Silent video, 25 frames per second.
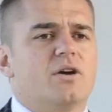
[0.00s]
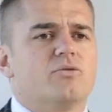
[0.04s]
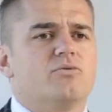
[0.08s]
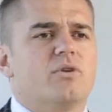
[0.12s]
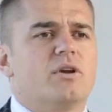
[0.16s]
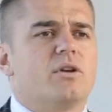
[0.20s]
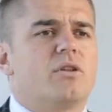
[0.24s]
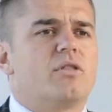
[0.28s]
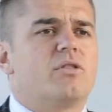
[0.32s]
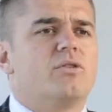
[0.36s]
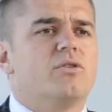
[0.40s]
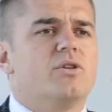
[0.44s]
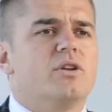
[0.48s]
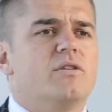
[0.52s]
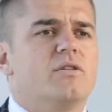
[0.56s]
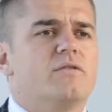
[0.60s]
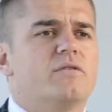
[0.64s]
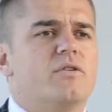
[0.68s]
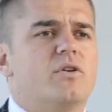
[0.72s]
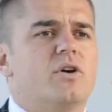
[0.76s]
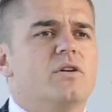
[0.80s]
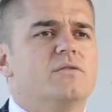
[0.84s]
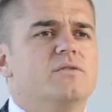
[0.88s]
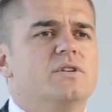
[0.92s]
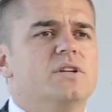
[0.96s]
around
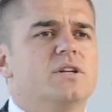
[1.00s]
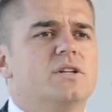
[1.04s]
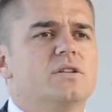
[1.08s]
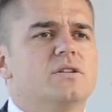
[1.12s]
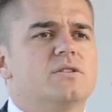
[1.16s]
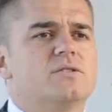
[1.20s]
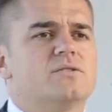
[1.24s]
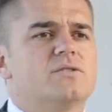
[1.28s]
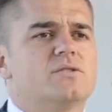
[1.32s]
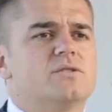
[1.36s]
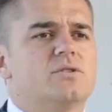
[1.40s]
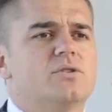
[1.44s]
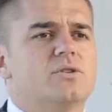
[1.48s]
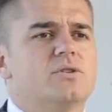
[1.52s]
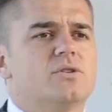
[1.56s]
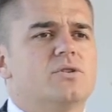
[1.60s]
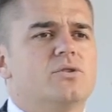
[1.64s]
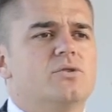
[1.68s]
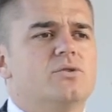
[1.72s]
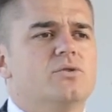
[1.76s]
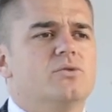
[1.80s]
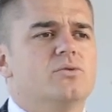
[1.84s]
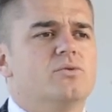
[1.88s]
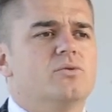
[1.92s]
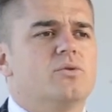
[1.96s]
35 dealers
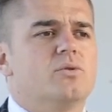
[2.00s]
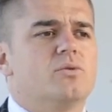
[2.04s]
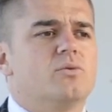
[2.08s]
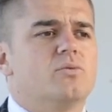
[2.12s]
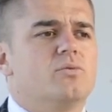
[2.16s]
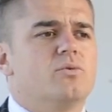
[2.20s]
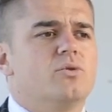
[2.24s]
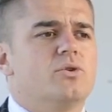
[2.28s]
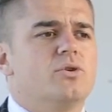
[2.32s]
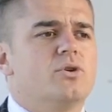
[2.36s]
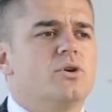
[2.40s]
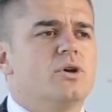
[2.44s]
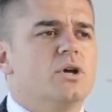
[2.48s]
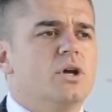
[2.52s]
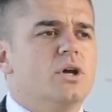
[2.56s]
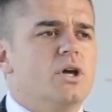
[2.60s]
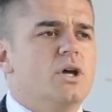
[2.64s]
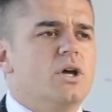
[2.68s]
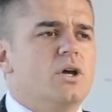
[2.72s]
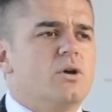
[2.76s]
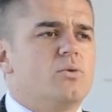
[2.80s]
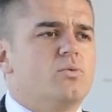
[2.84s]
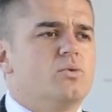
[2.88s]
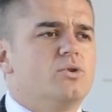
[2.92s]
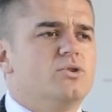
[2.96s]
who were
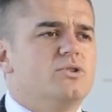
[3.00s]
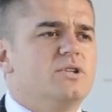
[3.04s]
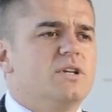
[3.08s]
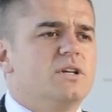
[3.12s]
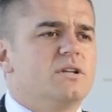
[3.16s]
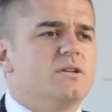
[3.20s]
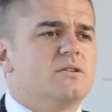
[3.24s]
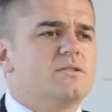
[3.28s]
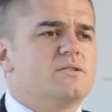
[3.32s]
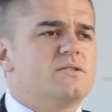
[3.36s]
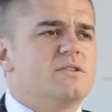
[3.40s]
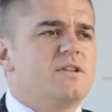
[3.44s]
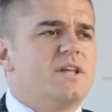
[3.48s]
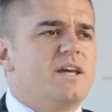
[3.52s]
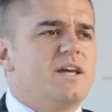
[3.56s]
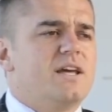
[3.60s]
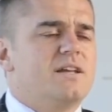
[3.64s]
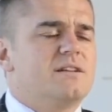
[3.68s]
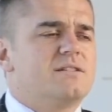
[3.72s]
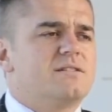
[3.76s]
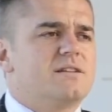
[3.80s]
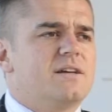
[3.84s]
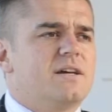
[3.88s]
dealers that